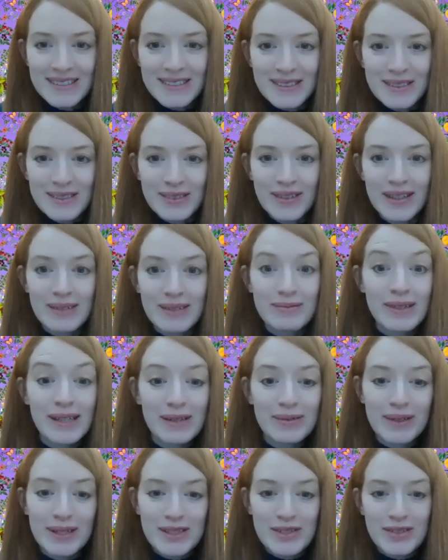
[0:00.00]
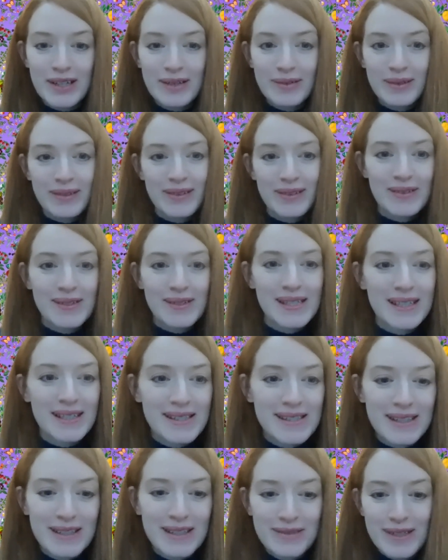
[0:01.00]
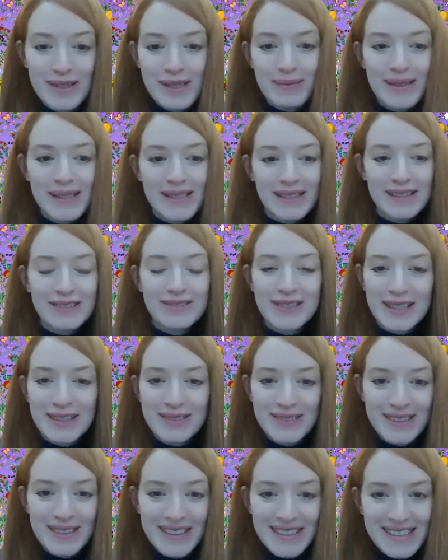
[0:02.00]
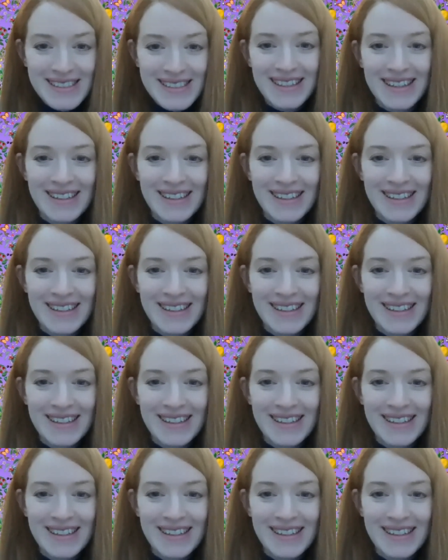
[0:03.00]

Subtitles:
So that's great. I really want to try one of those data selfies myself after this.